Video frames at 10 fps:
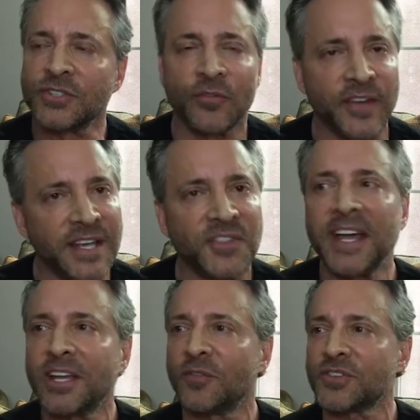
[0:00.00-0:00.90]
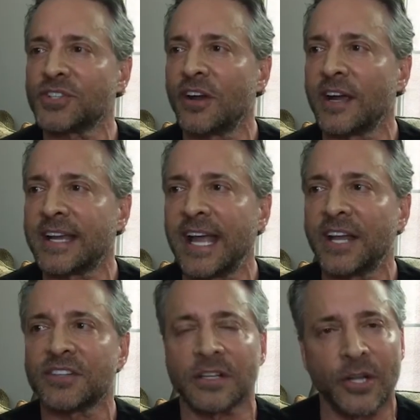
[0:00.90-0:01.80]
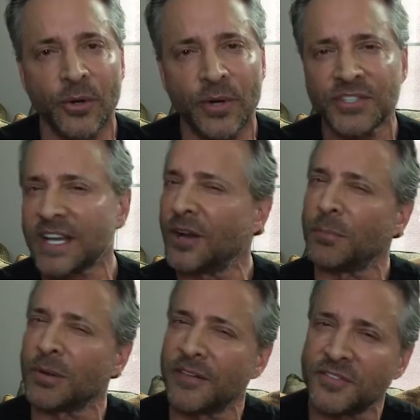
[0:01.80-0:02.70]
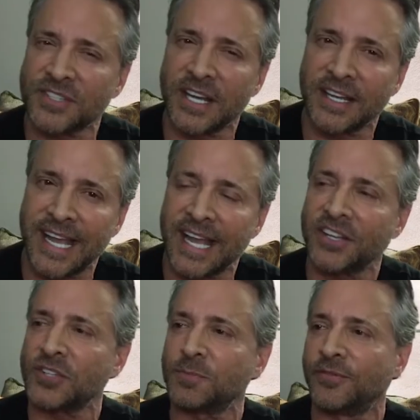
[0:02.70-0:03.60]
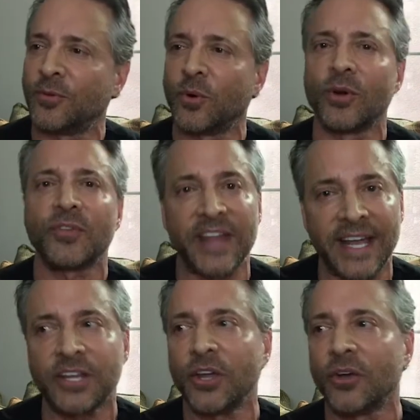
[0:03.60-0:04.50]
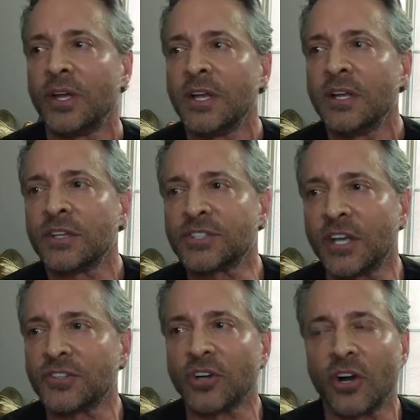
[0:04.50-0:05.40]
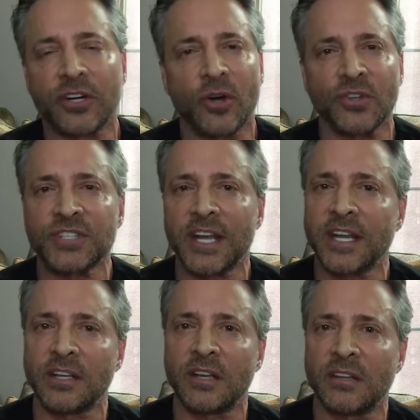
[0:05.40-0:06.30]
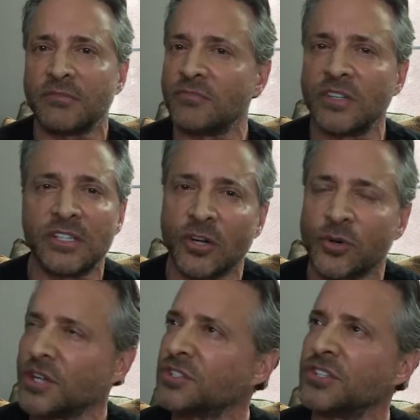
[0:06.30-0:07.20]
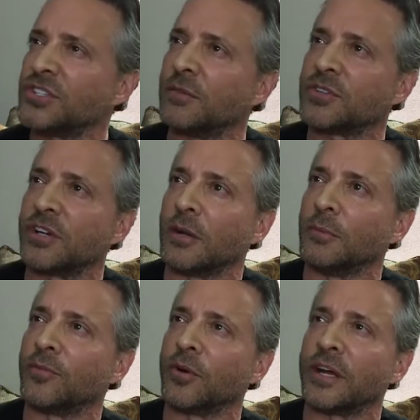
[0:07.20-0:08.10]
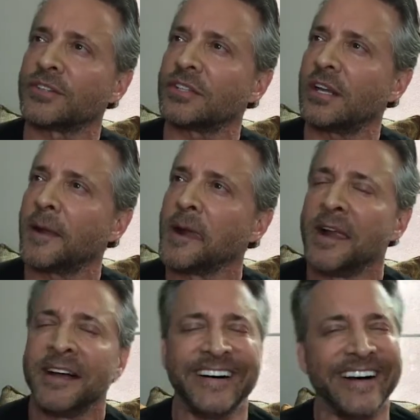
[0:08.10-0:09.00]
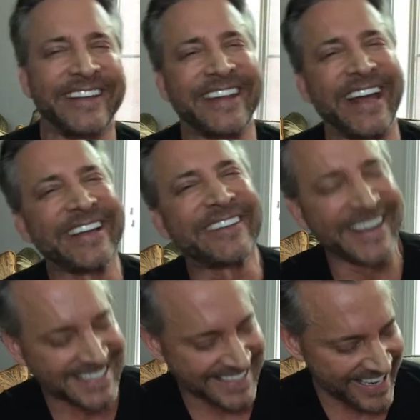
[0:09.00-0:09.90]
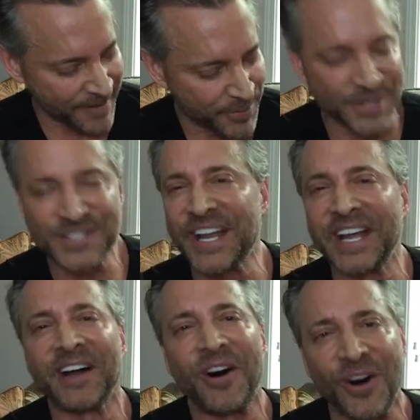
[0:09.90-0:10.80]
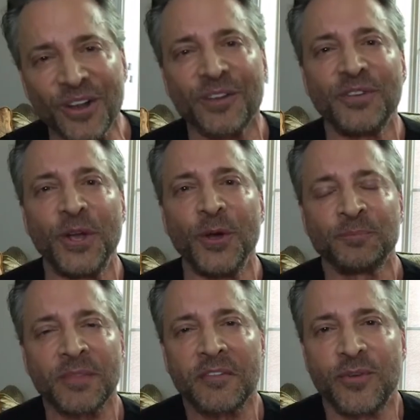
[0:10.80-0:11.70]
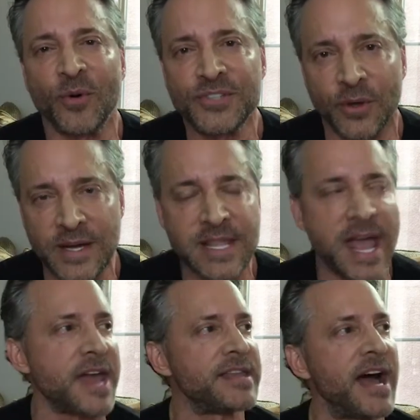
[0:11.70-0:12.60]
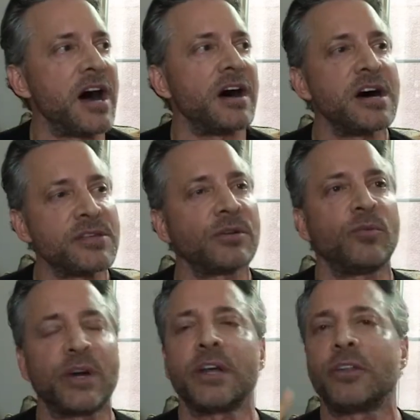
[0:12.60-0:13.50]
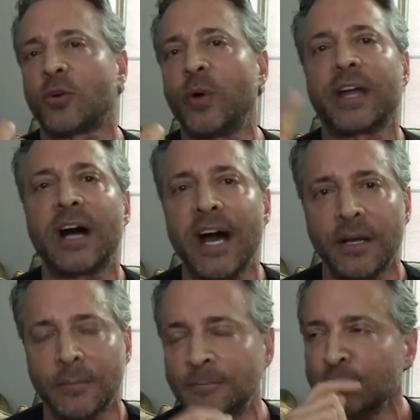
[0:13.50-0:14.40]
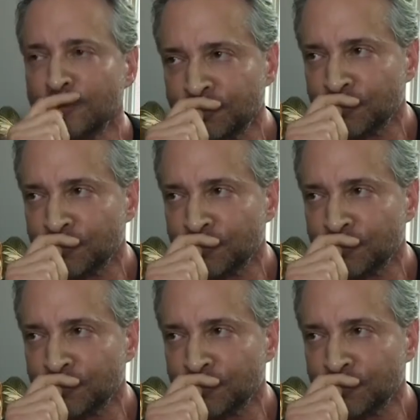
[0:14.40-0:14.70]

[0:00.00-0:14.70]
Sophia, thank you for sharing. Candace Lewis, I don't believe I've seen Candace before. Thank you. Sunstar Goal Setting. You know, Kristen's never shared before, has she? Thank you, Kristen. I appreciate all of you for doing that. Now, one other quick item.